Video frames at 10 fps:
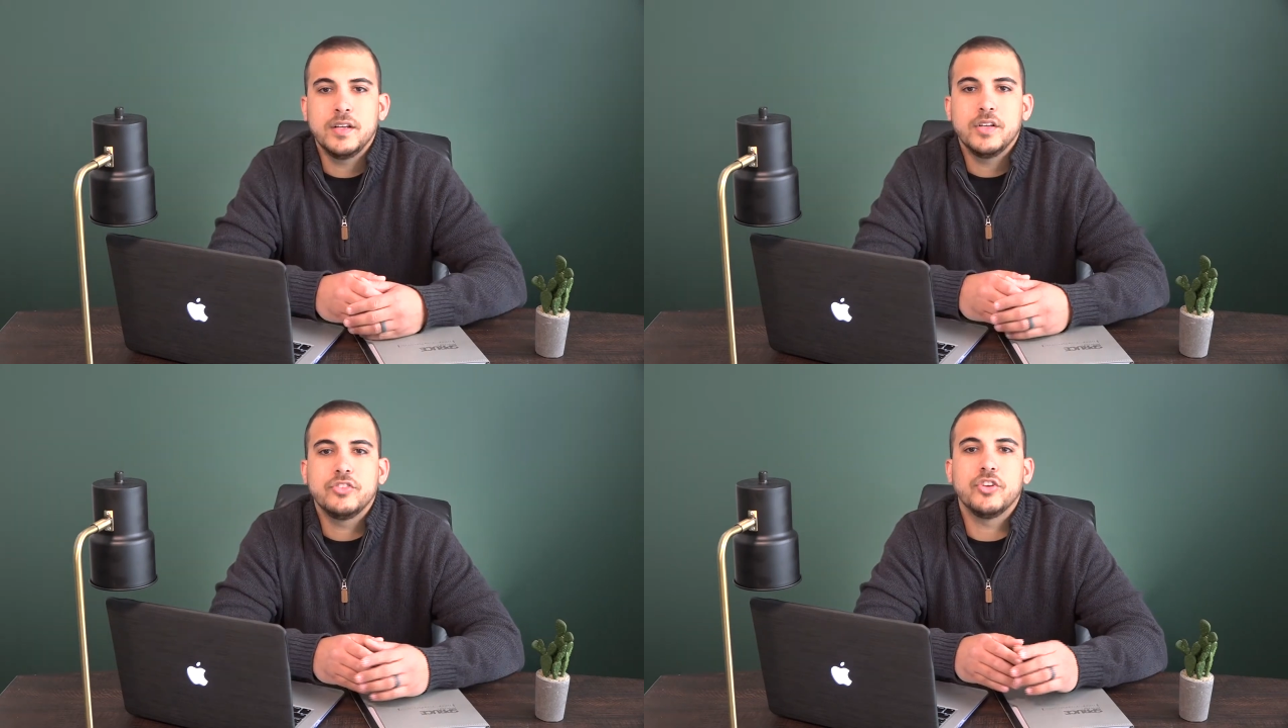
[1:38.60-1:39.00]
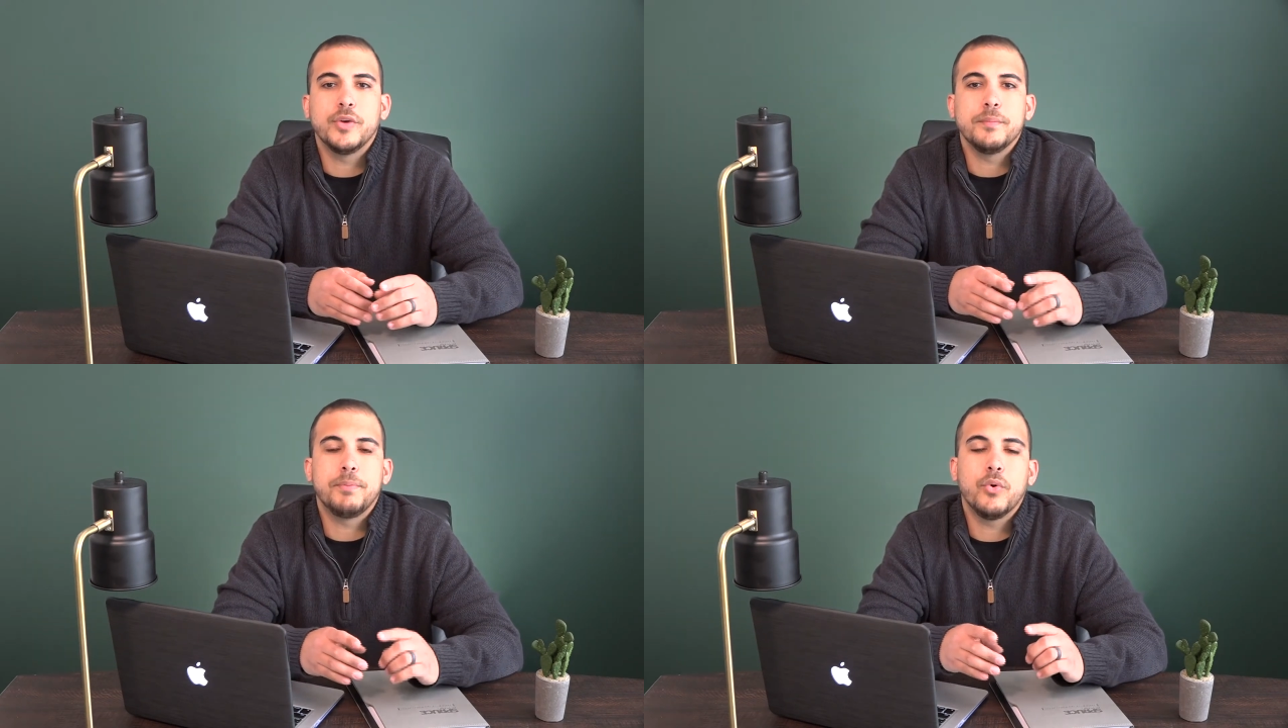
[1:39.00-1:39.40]
So
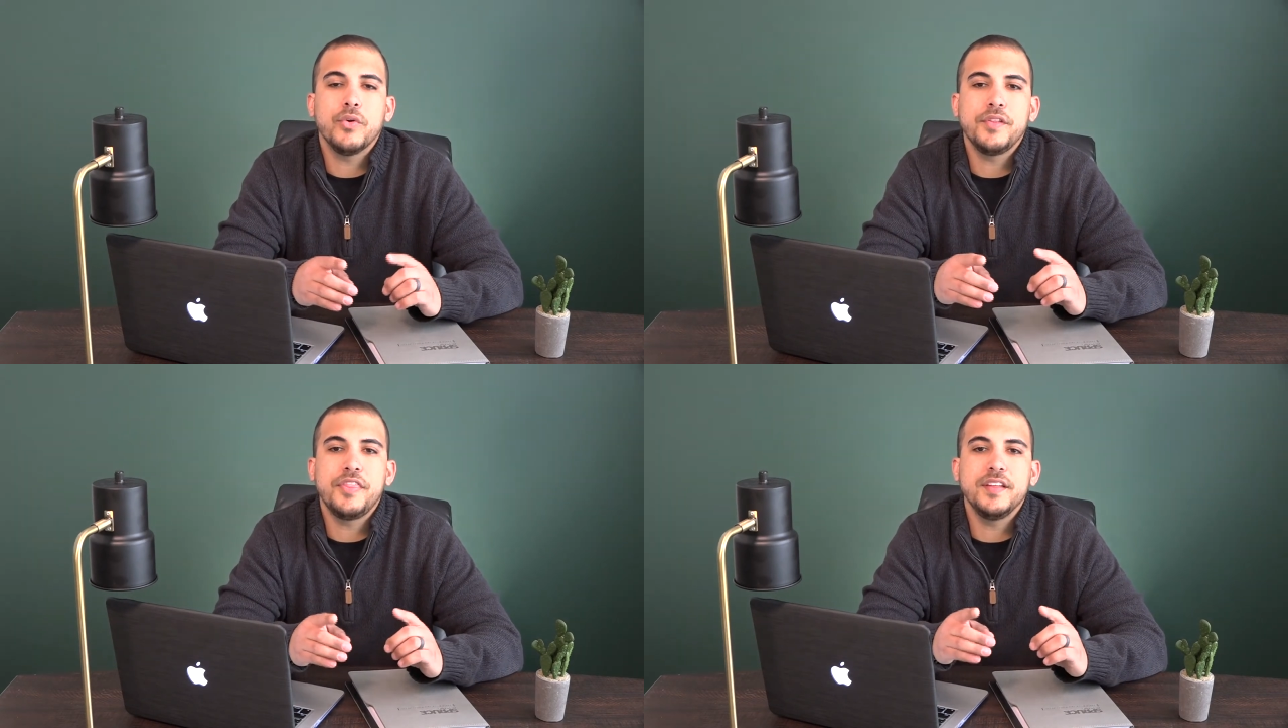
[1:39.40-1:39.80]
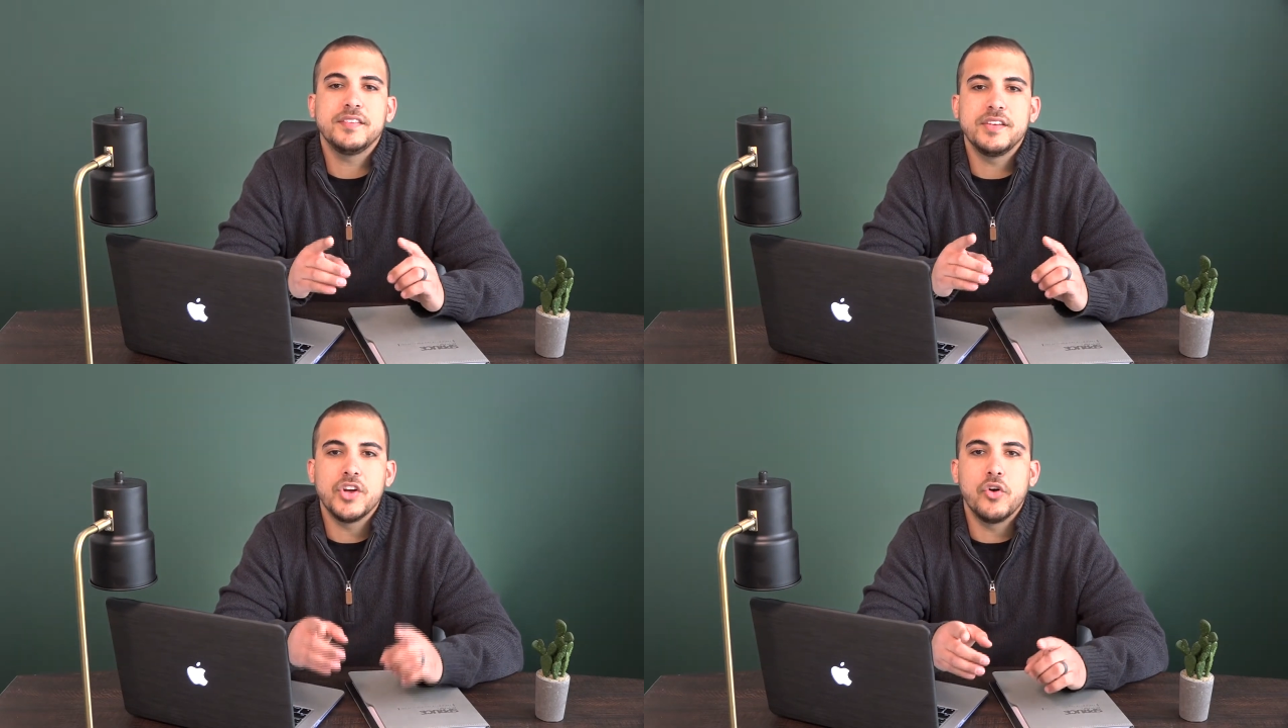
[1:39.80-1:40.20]
an important thing
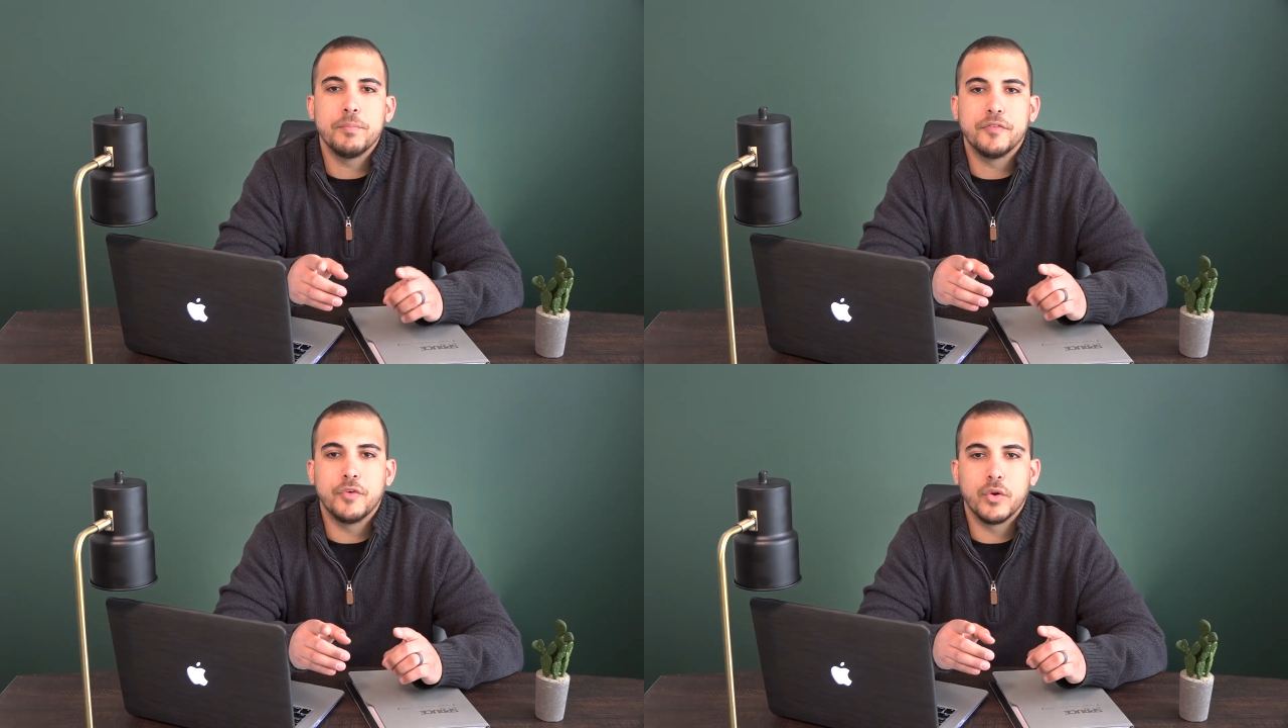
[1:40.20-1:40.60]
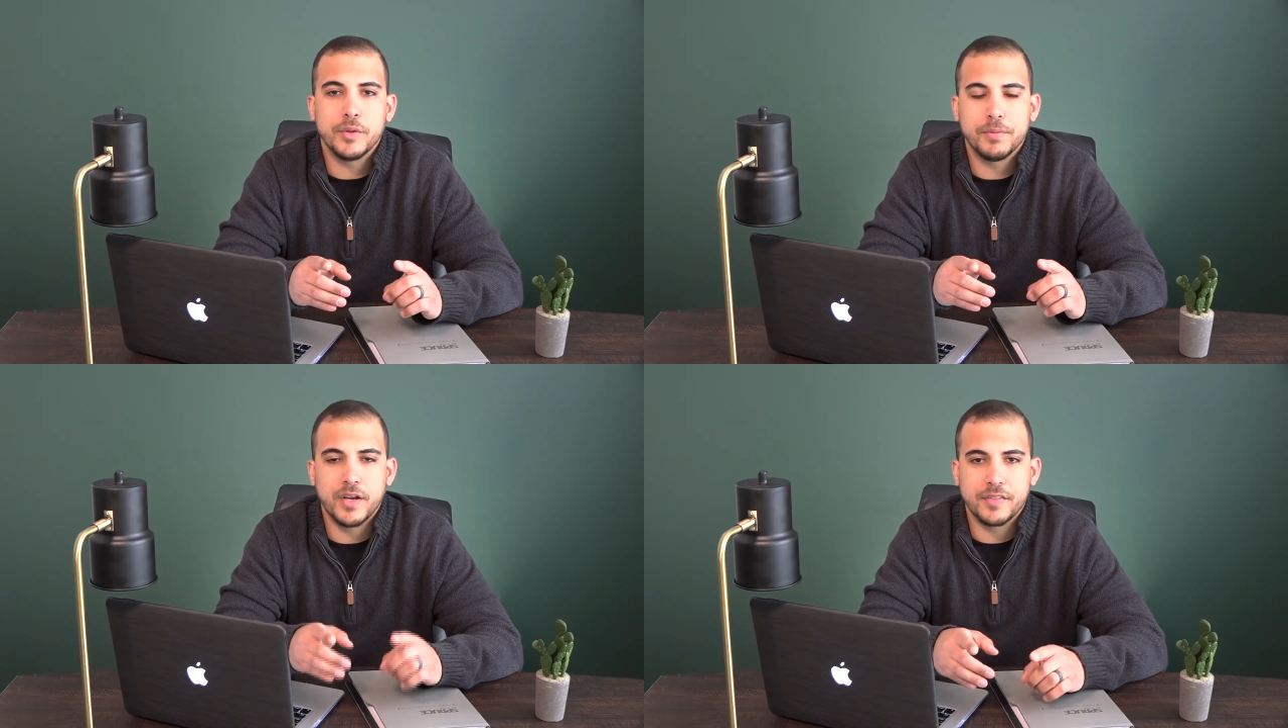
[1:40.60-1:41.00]
to note before
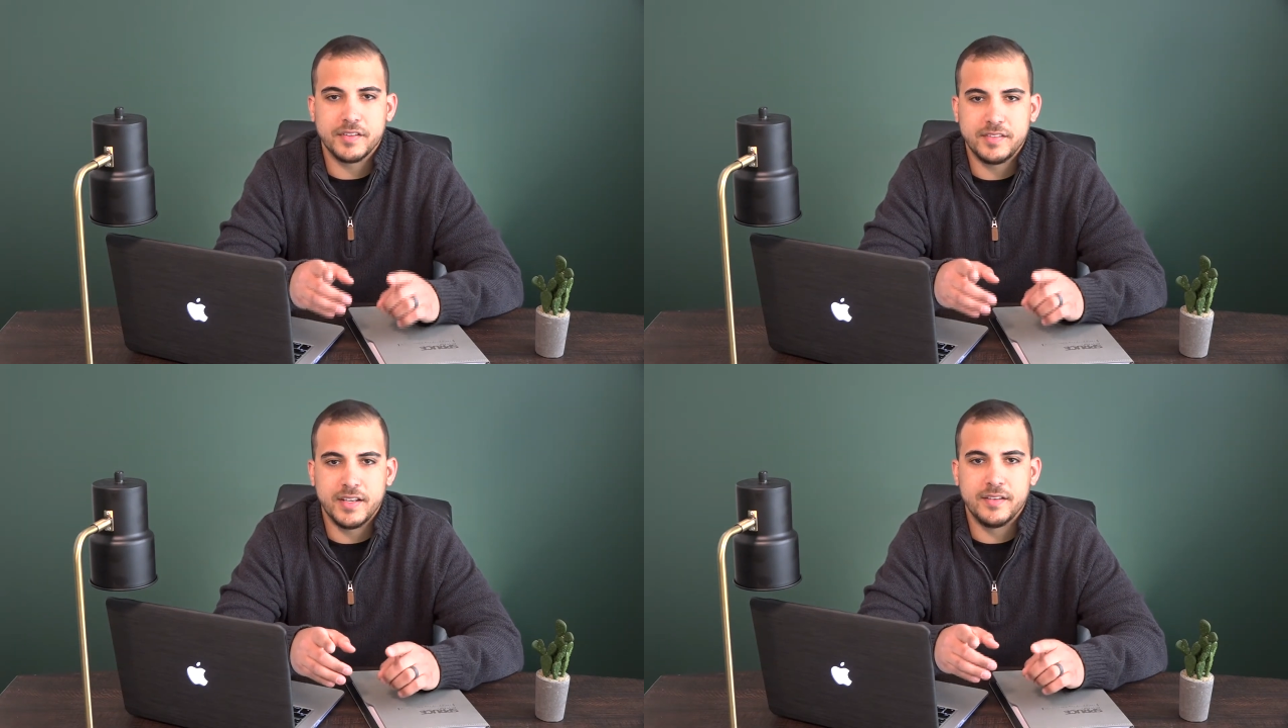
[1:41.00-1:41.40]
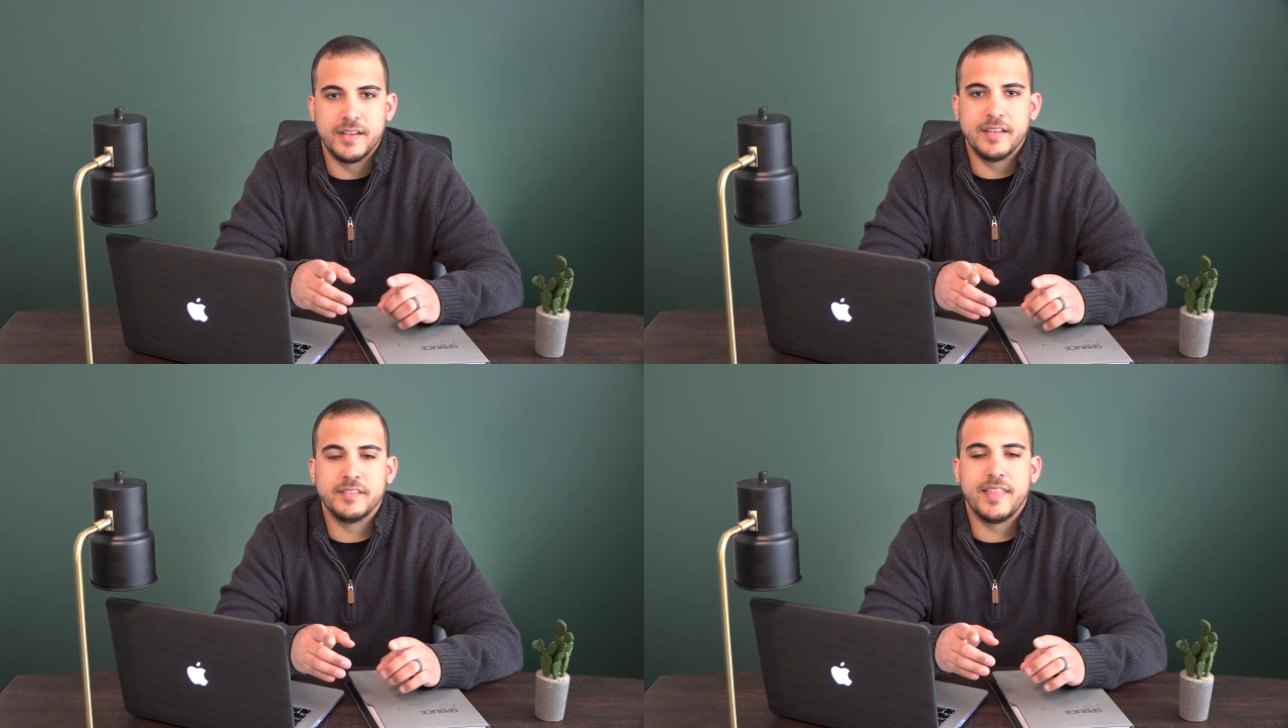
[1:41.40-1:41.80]
we plug this in
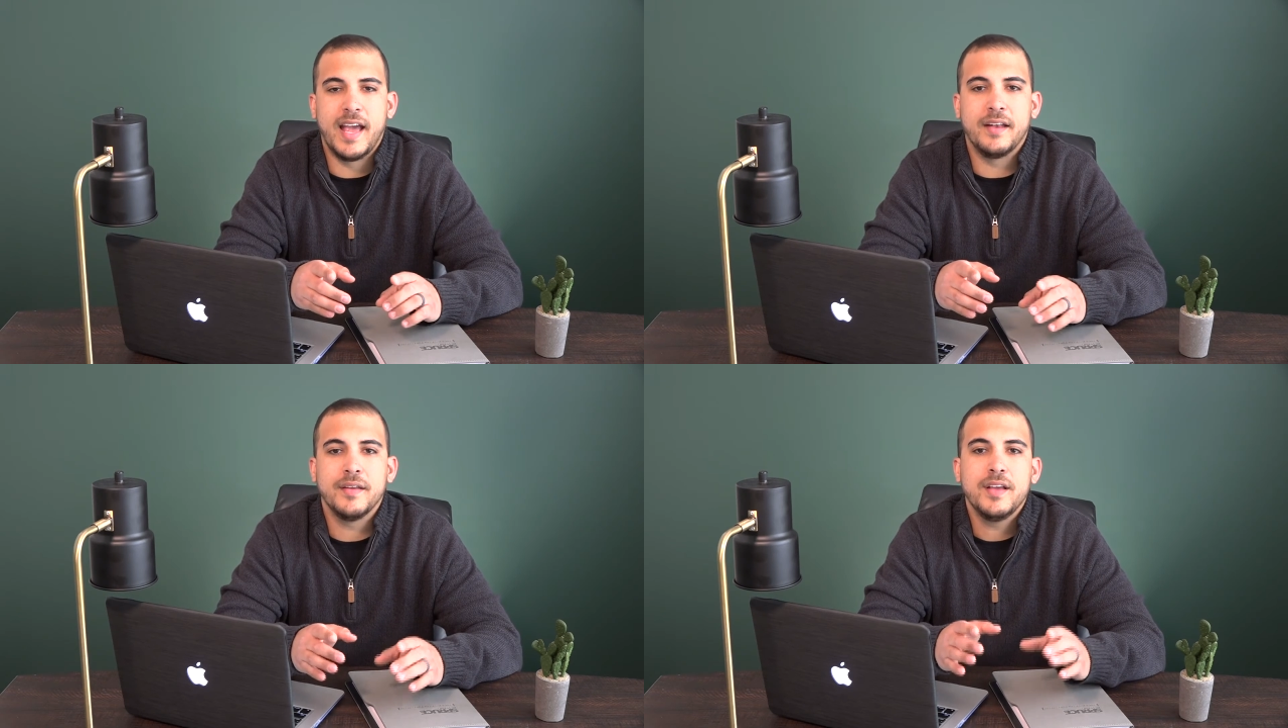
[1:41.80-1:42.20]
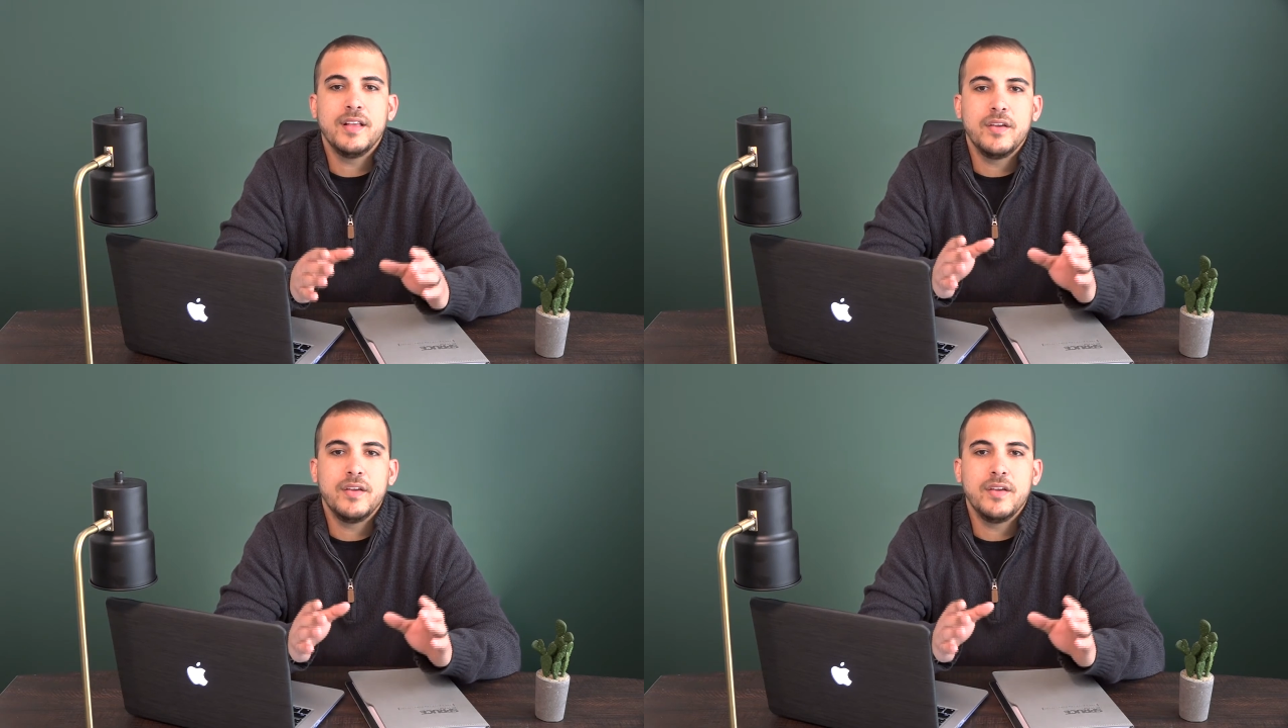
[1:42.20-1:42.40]
is that